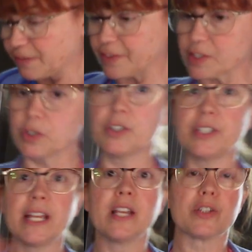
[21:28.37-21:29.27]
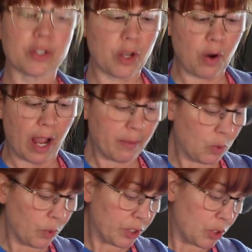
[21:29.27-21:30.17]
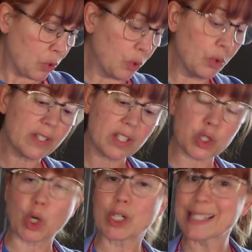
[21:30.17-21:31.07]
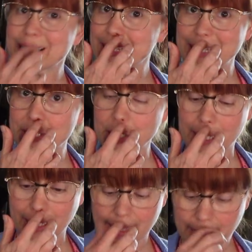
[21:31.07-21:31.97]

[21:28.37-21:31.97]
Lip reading: fits good. So I'm going to start stitching